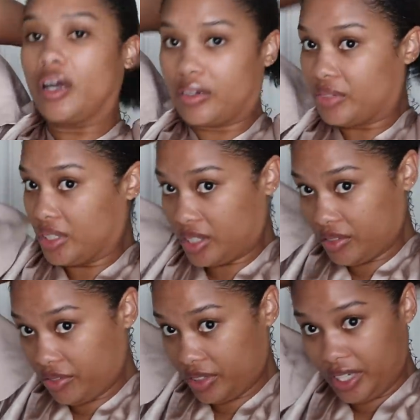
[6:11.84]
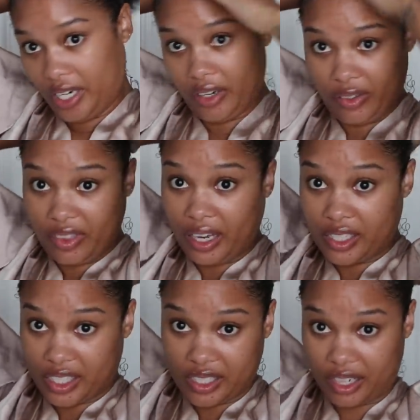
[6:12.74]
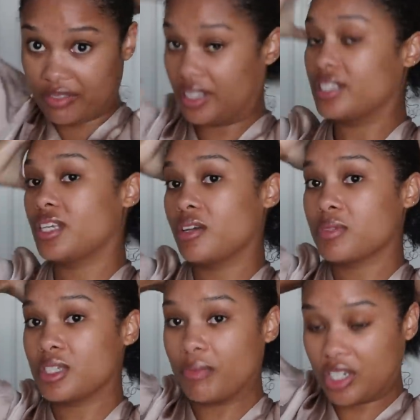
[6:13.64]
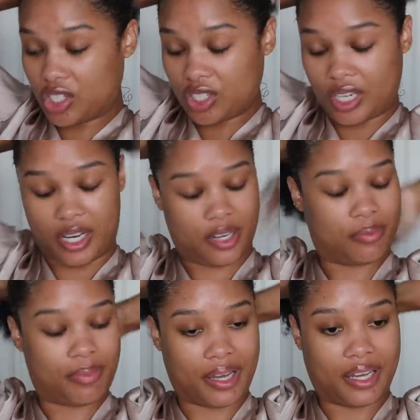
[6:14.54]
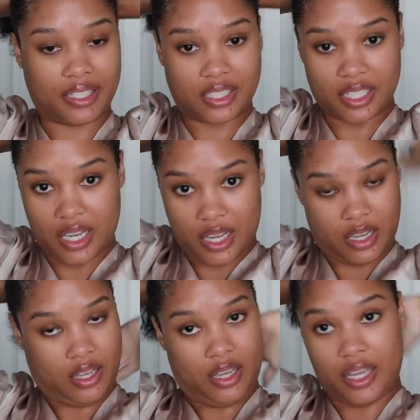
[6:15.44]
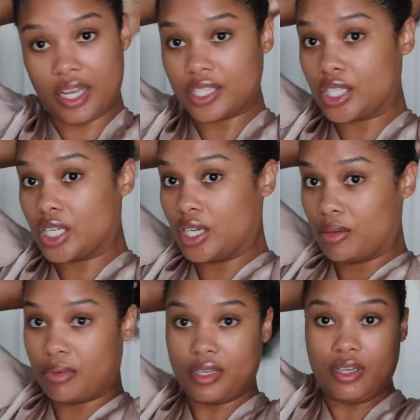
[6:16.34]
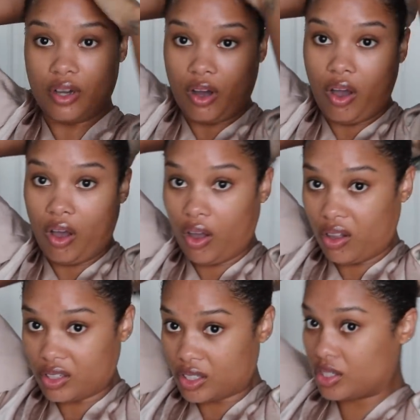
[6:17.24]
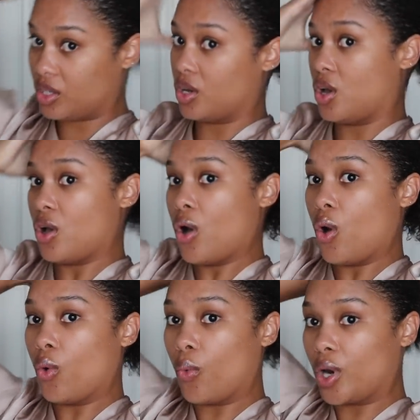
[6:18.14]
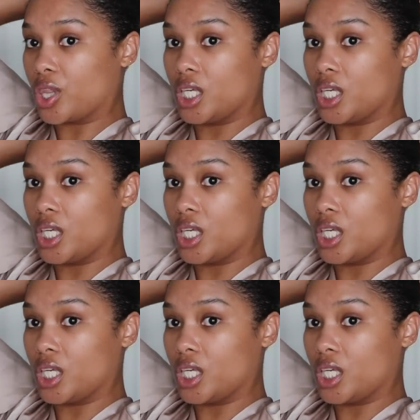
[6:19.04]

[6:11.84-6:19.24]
on a really good foot here. That did definitely take me some extra time, but it's gonna be all worth